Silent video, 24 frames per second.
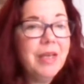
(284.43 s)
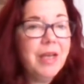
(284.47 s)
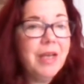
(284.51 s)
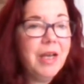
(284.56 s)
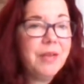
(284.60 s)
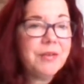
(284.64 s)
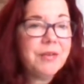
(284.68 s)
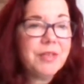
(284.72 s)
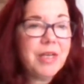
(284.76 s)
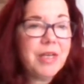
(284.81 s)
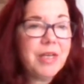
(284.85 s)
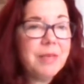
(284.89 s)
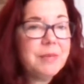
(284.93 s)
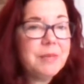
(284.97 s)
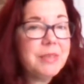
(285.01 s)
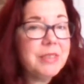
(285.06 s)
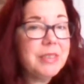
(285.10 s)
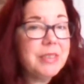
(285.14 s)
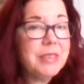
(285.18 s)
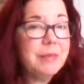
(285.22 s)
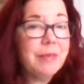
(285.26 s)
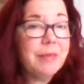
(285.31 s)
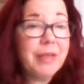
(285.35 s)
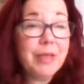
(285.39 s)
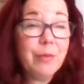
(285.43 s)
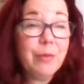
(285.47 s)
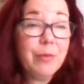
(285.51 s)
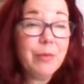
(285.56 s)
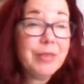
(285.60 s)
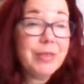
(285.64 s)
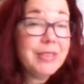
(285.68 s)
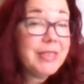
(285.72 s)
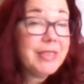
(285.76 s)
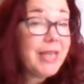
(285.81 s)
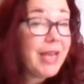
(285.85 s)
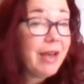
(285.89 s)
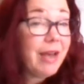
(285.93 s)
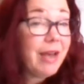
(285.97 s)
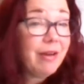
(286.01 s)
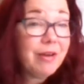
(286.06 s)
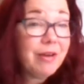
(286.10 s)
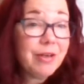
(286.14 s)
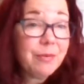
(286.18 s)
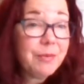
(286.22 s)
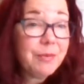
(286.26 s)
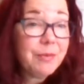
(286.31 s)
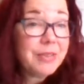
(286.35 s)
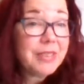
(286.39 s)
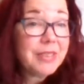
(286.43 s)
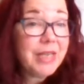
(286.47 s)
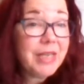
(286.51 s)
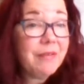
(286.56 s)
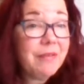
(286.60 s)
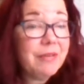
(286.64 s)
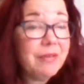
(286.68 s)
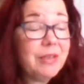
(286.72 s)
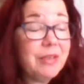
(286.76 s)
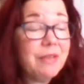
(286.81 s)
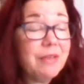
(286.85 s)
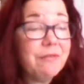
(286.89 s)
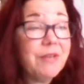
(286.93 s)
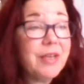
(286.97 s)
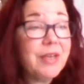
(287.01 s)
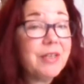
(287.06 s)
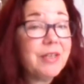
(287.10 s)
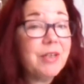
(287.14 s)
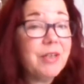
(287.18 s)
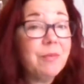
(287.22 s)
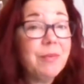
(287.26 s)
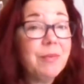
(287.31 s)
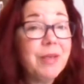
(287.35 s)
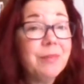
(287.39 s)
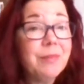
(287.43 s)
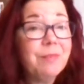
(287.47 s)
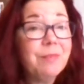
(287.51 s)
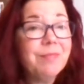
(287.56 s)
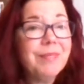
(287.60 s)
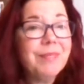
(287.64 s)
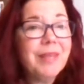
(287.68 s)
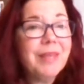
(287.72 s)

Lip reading: Other times it seemed like it went down and it wasn't having an effect on me.